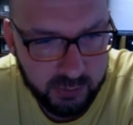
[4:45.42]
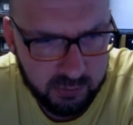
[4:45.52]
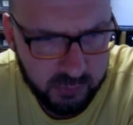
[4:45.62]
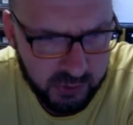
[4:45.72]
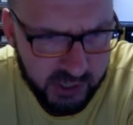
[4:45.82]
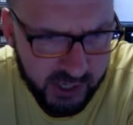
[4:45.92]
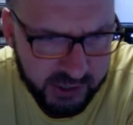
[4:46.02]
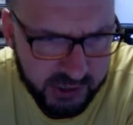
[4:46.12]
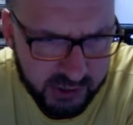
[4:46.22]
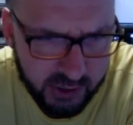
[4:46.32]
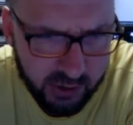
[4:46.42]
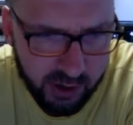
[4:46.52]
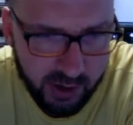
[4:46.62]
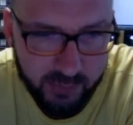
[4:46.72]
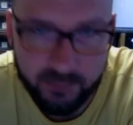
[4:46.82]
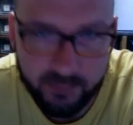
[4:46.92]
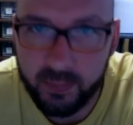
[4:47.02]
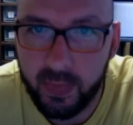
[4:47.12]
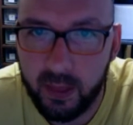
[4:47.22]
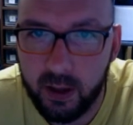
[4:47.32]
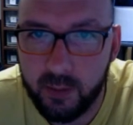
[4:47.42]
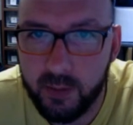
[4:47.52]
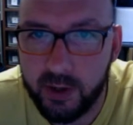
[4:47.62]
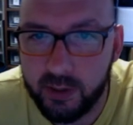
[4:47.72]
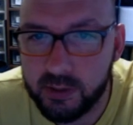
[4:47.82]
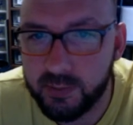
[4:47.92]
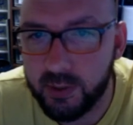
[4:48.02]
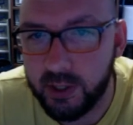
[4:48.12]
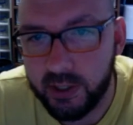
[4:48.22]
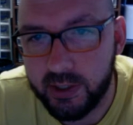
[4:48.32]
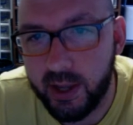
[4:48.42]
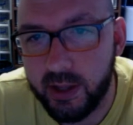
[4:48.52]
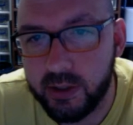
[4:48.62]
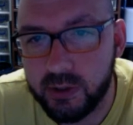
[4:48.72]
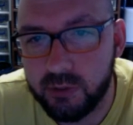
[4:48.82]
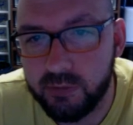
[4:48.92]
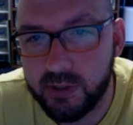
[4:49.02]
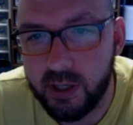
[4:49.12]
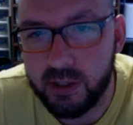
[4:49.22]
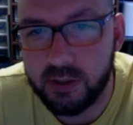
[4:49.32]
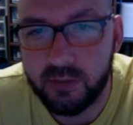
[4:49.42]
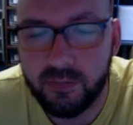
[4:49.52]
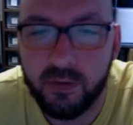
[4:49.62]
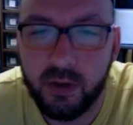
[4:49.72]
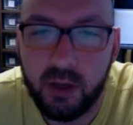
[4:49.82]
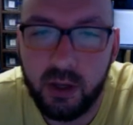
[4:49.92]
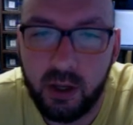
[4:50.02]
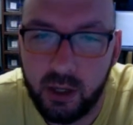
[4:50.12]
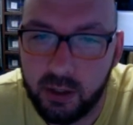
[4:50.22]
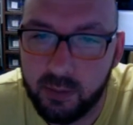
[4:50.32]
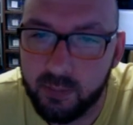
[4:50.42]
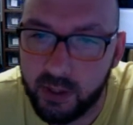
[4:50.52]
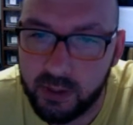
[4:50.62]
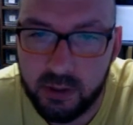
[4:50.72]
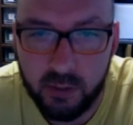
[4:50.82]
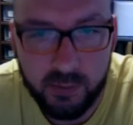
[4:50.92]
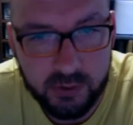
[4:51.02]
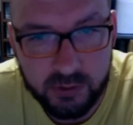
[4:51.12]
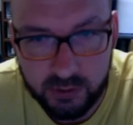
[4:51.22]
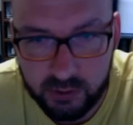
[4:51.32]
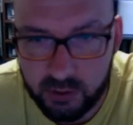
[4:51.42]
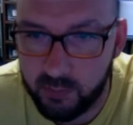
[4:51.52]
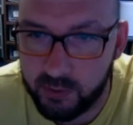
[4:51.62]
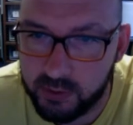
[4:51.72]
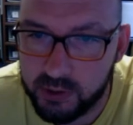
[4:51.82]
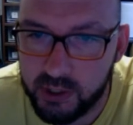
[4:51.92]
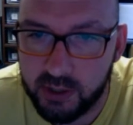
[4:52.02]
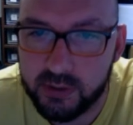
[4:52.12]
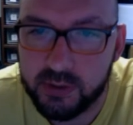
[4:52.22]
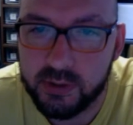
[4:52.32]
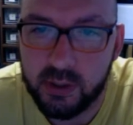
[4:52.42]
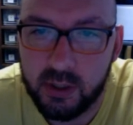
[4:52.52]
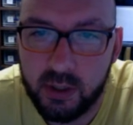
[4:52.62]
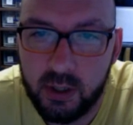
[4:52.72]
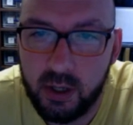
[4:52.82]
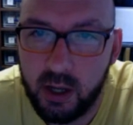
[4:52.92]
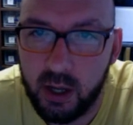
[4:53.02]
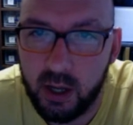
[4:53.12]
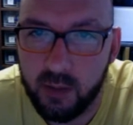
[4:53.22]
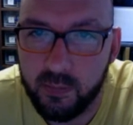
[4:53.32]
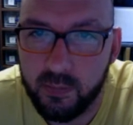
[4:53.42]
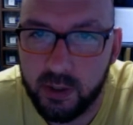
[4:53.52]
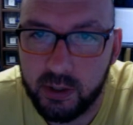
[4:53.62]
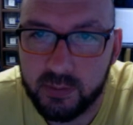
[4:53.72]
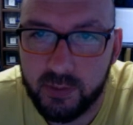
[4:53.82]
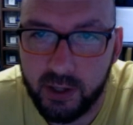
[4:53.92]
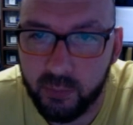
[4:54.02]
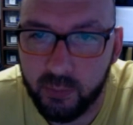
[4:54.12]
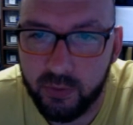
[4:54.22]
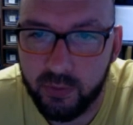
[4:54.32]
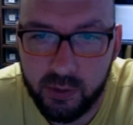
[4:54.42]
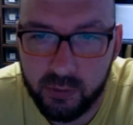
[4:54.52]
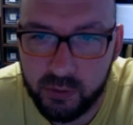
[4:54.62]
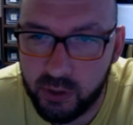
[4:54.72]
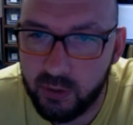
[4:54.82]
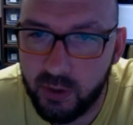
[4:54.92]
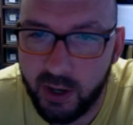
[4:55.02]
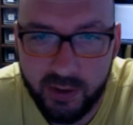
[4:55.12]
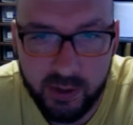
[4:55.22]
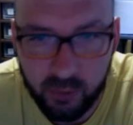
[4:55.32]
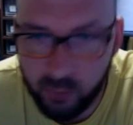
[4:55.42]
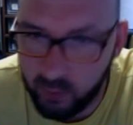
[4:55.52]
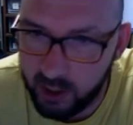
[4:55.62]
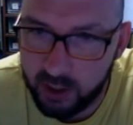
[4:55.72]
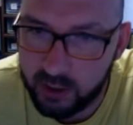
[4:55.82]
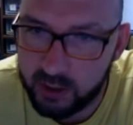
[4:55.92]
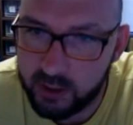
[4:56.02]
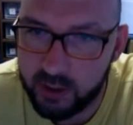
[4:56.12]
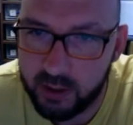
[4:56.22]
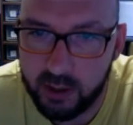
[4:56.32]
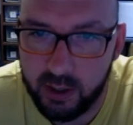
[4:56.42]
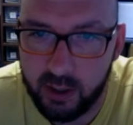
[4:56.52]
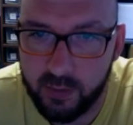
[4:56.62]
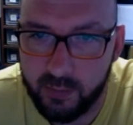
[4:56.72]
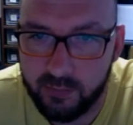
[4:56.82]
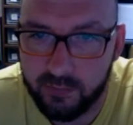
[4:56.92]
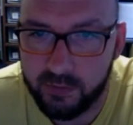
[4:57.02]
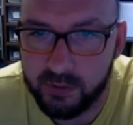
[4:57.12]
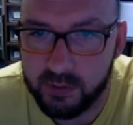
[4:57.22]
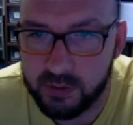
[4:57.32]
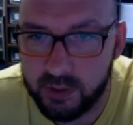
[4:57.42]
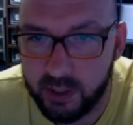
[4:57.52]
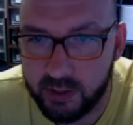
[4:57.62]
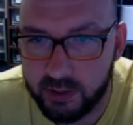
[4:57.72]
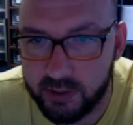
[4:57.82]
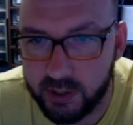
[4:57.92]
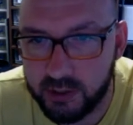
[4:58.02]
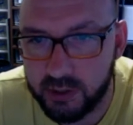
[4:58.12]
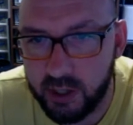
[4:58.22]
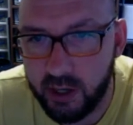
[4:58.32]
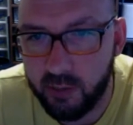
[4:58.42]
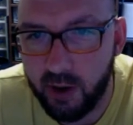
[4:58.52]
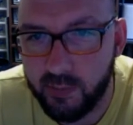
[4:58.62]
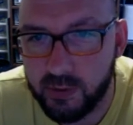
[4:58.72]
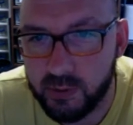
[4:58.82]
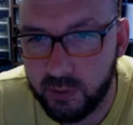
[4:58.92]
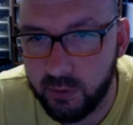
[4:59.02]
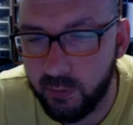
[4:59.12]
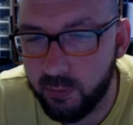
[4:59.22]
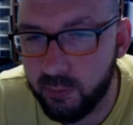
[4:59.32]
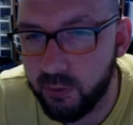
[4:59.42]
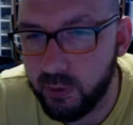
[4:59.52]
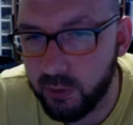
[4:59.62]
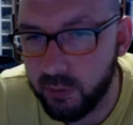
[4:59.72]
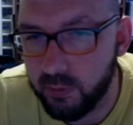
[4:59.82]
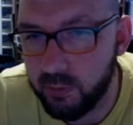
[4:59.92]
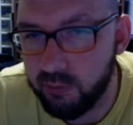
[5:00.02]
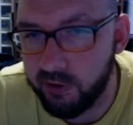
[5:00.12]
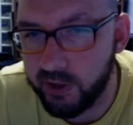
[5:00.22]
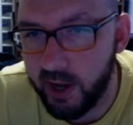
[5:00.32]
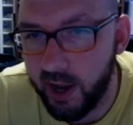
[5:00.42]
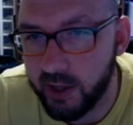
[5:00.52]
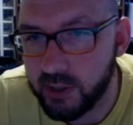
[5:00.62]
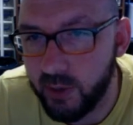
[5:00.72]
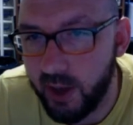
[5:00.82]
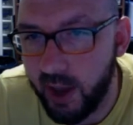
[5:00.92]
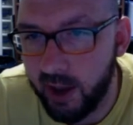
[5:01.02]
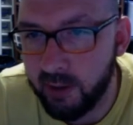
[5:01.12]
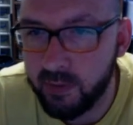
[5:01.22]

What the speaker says: mutation type, and then splitting it down to recessive, incomplete dominance and dominant genes. Explaining what they all do, how they all work. I mean, for section there, what happens when you breed a het to a het,